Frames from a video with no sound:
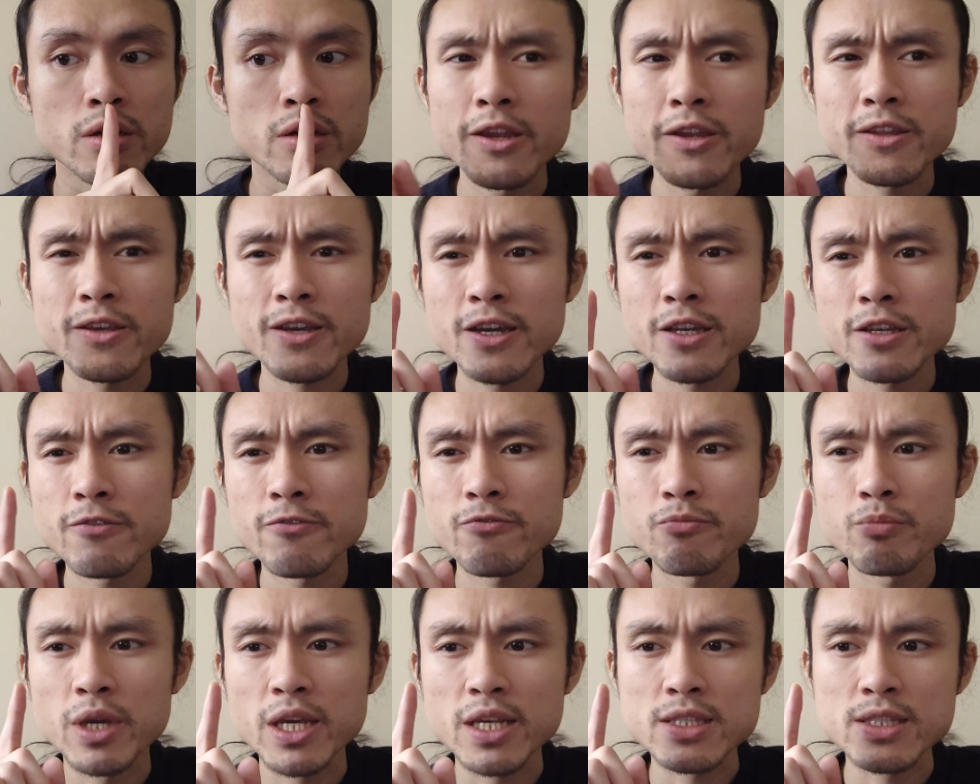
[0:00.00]
And it kind
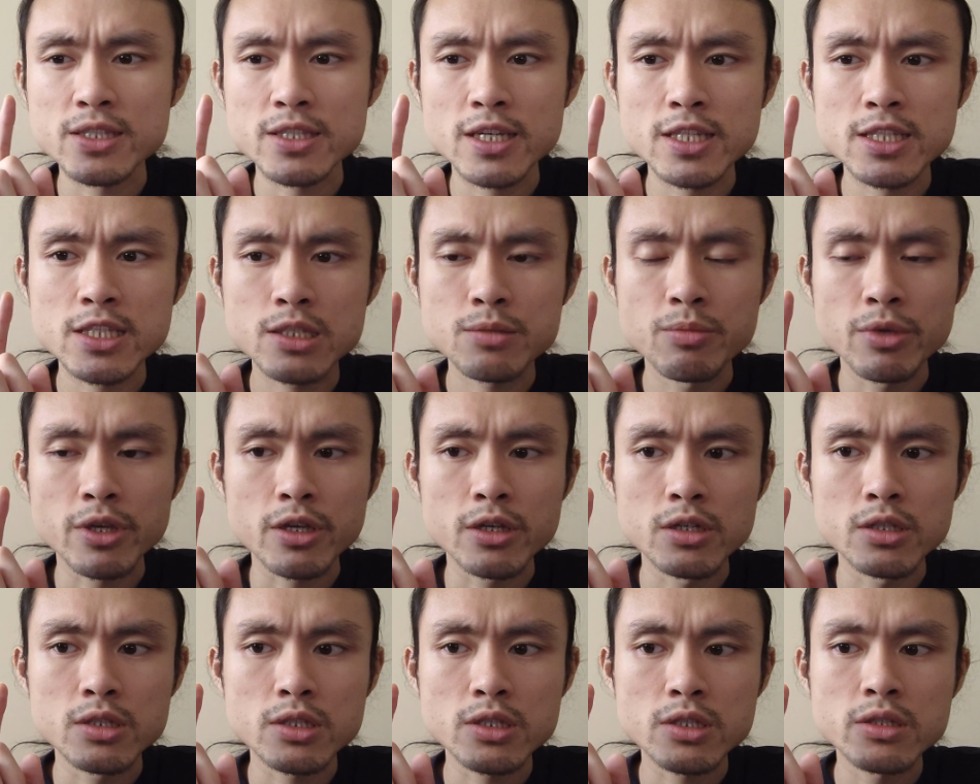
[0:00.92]
of makes sense
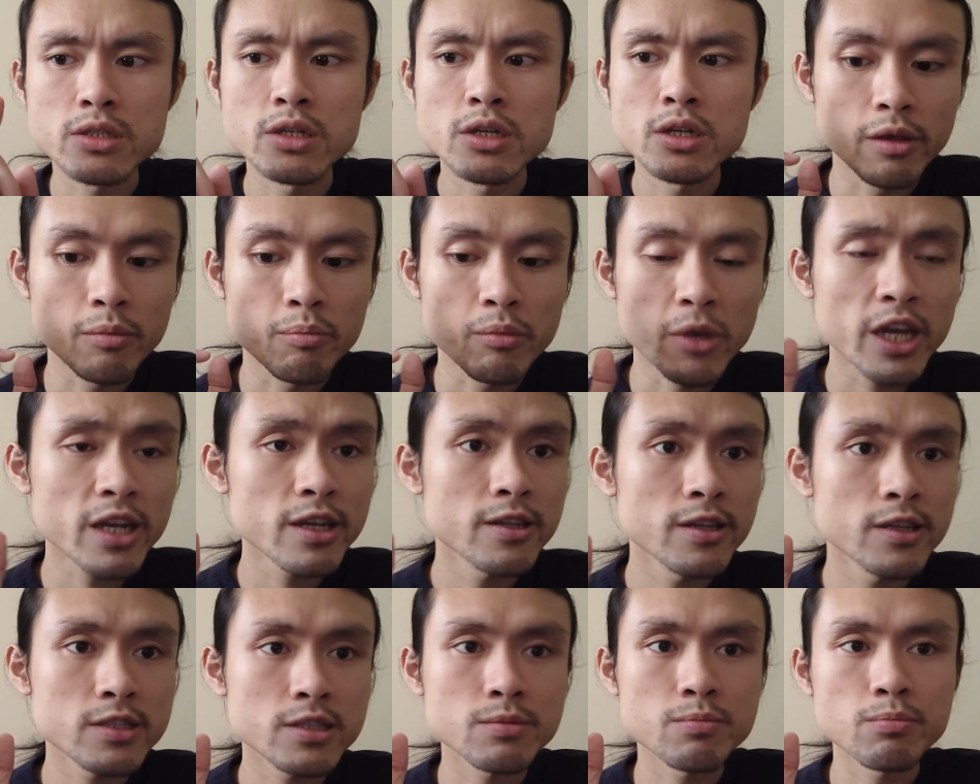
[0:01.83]
because the
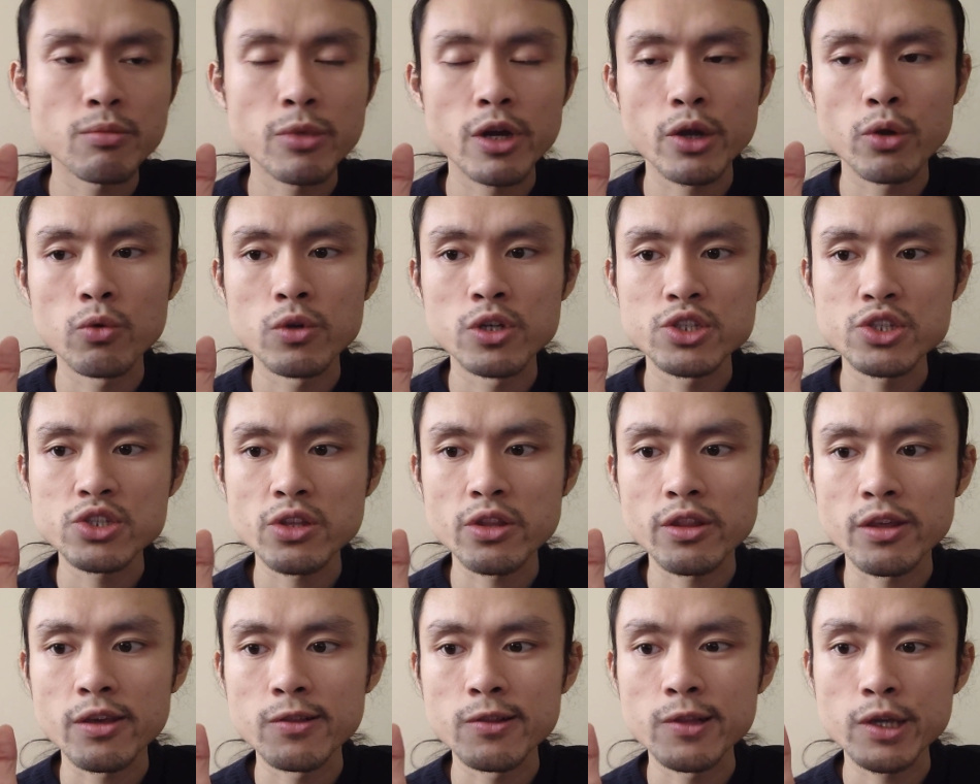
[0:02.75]
mechanism by which
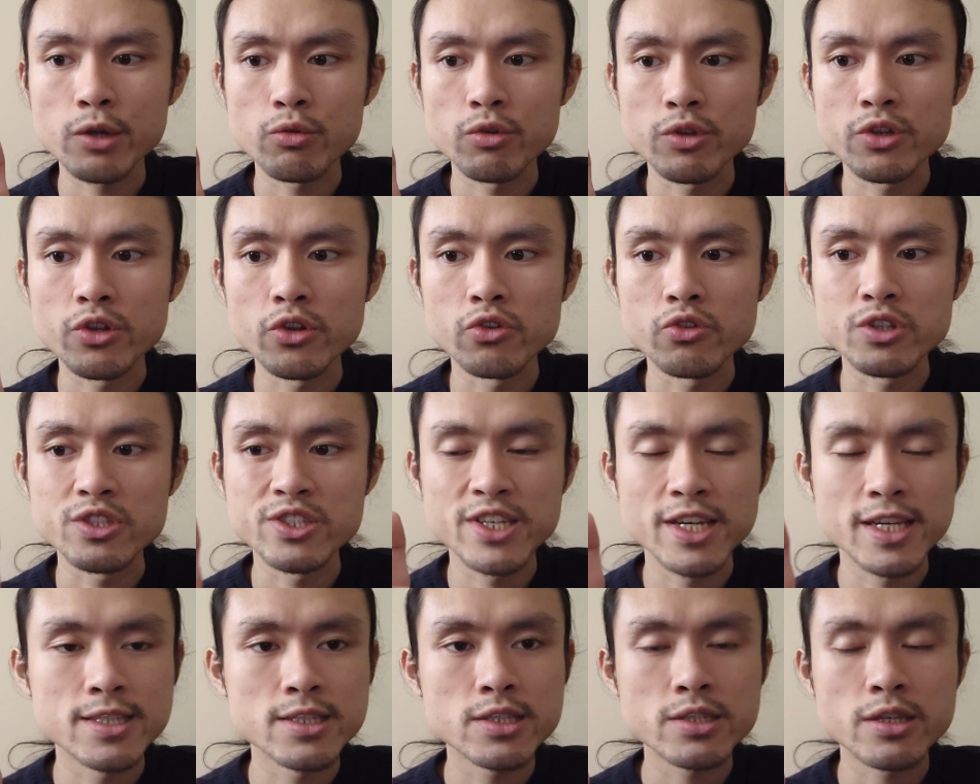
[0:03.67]
the liquid
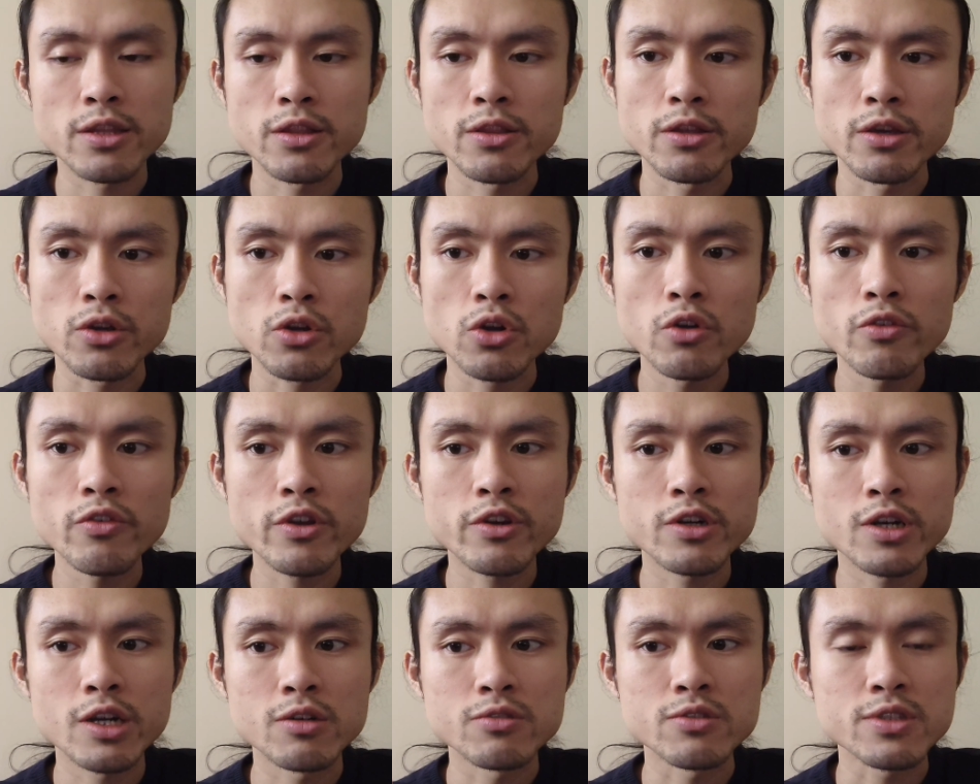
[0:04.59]
retains in the coffee
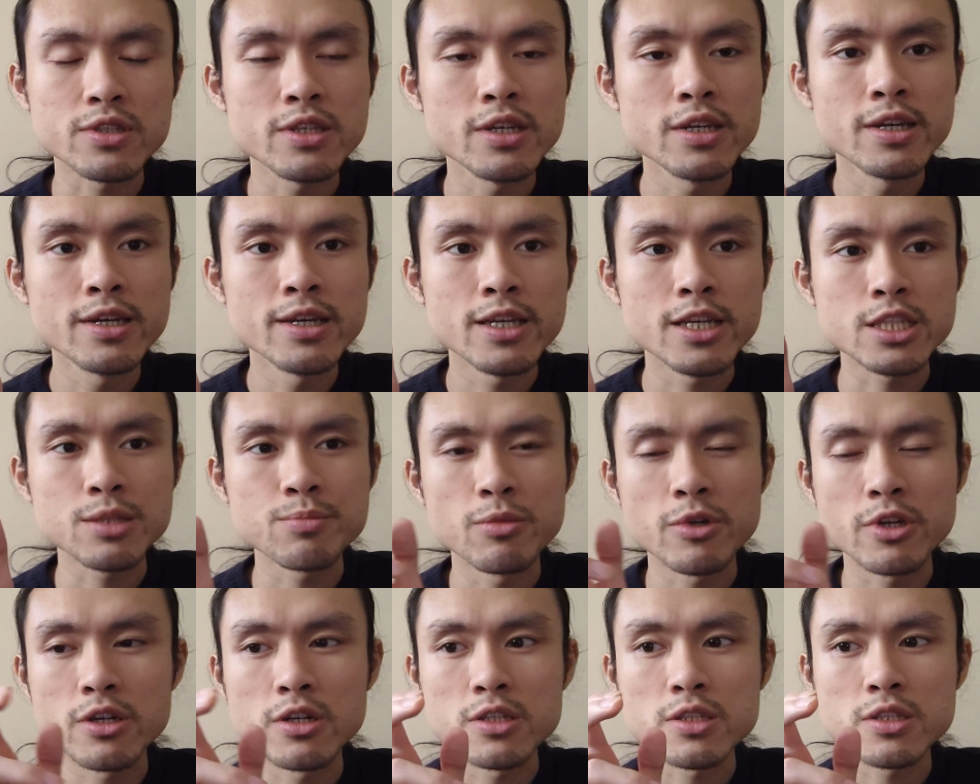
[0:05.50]
grounds is
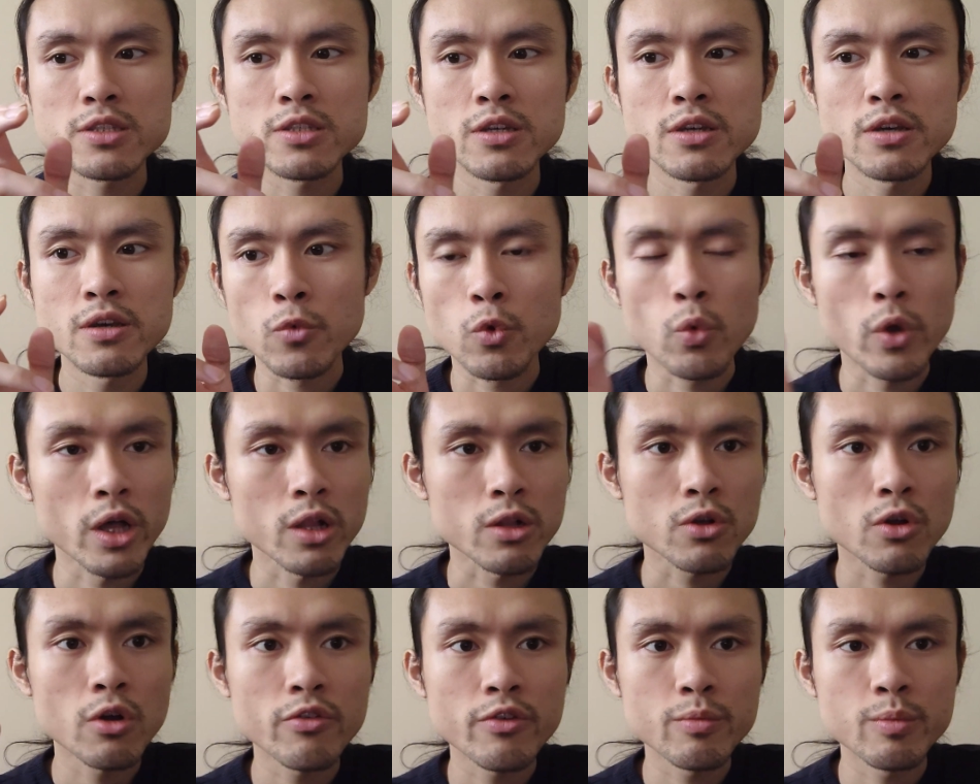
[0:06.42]
because,
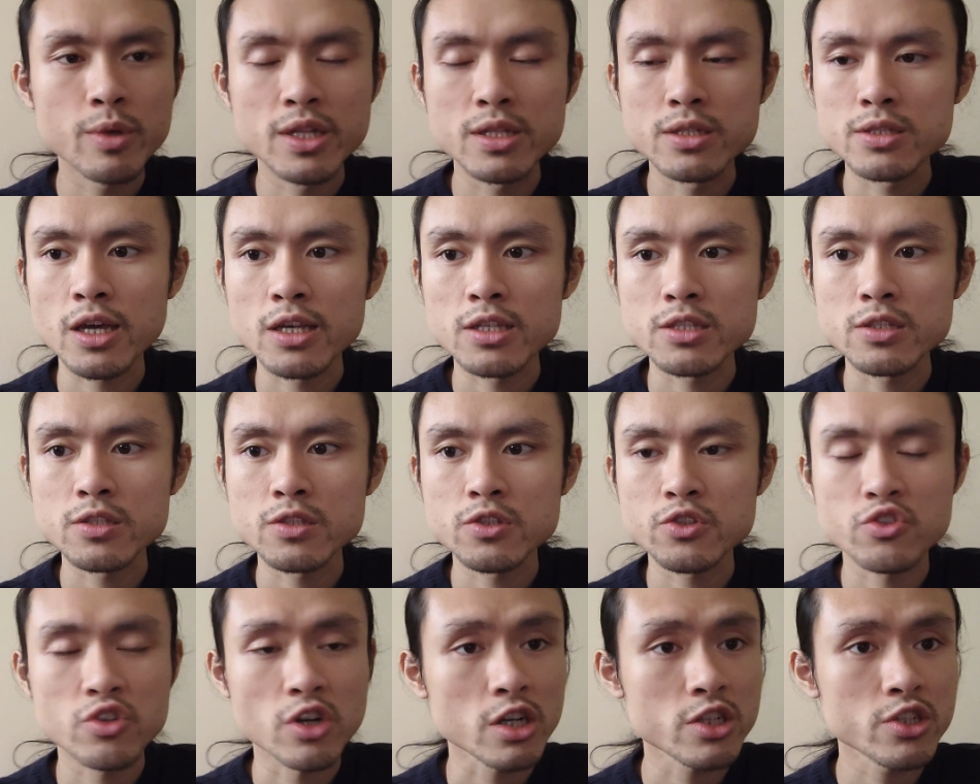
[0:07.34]
well, coffee bean has
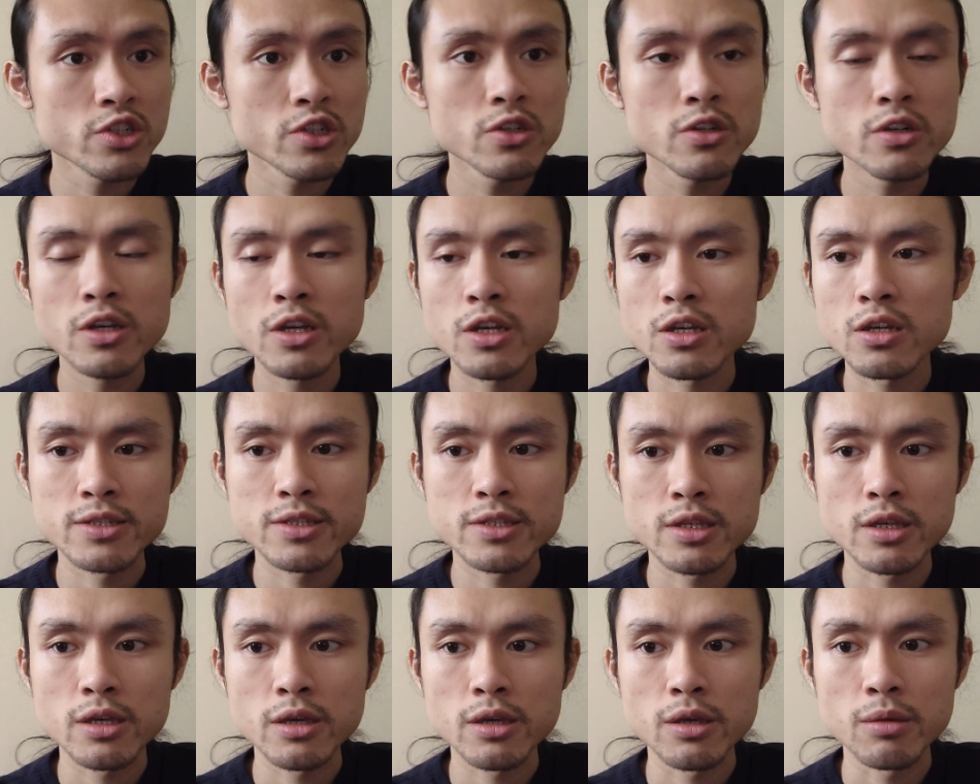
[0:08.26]
structure. It
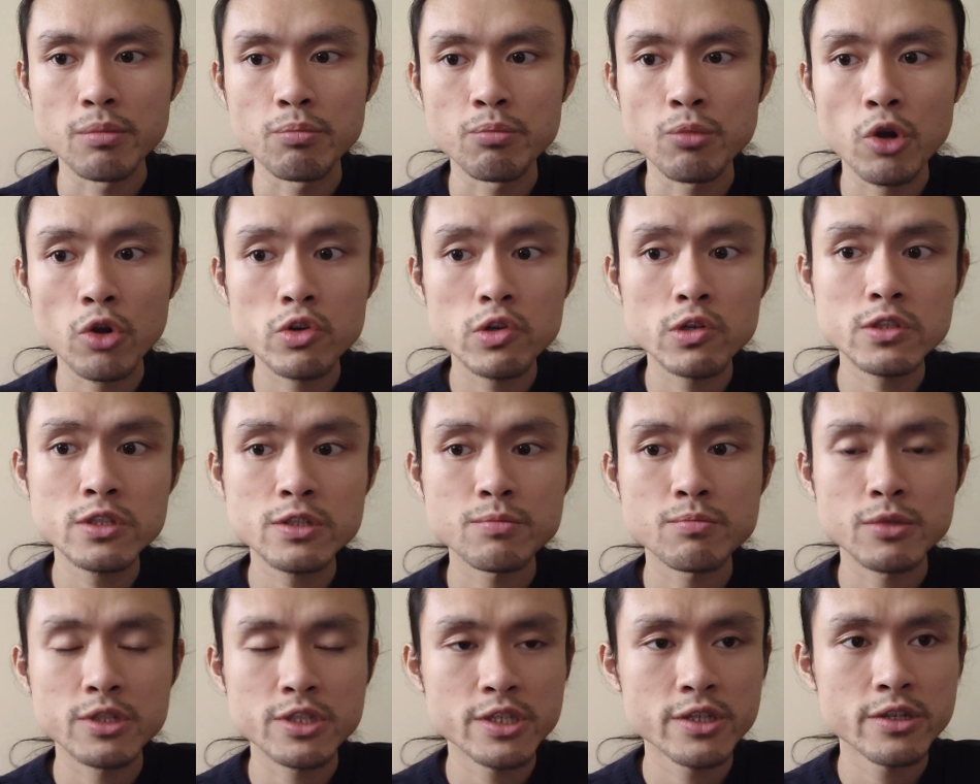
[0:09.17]
is a
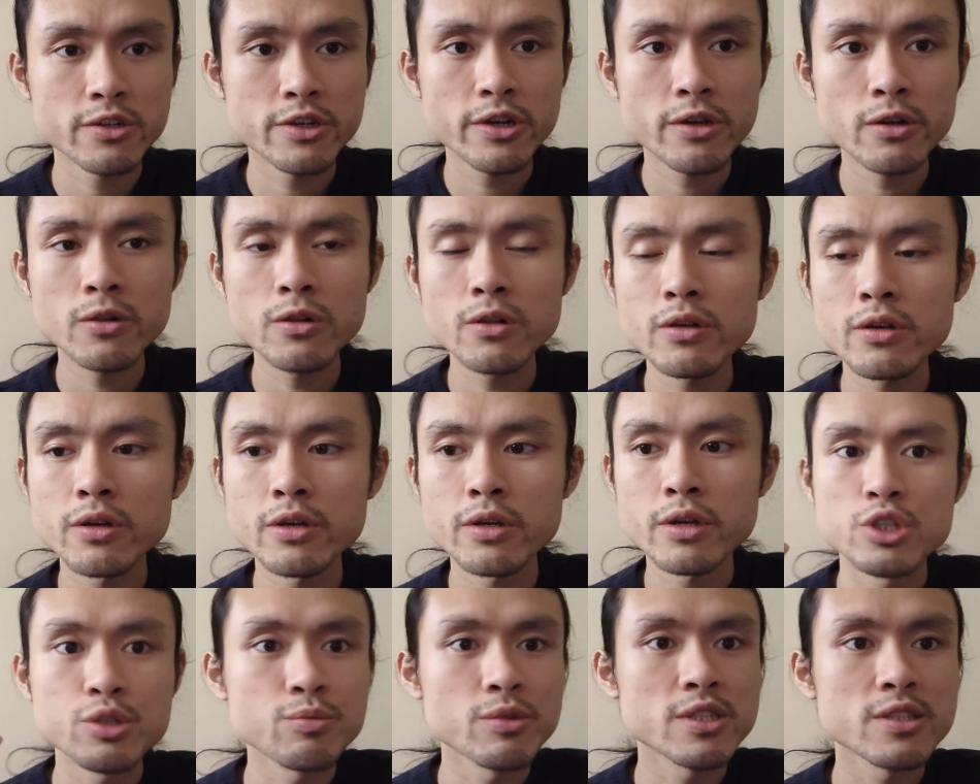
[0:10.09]
porous material,
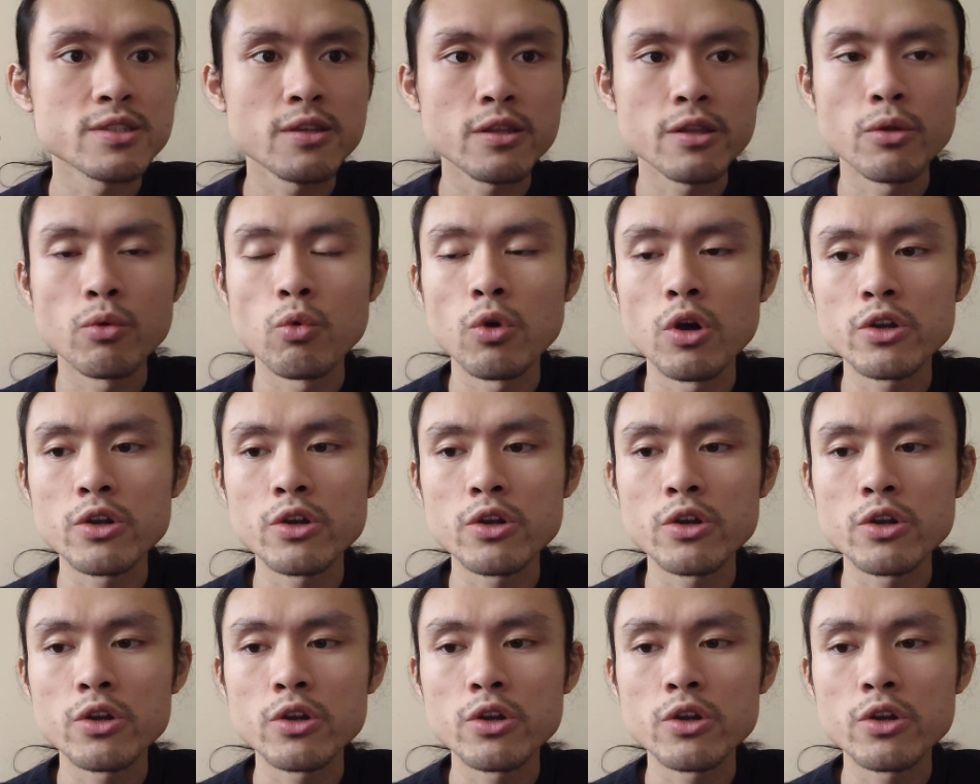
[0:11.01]
which means that the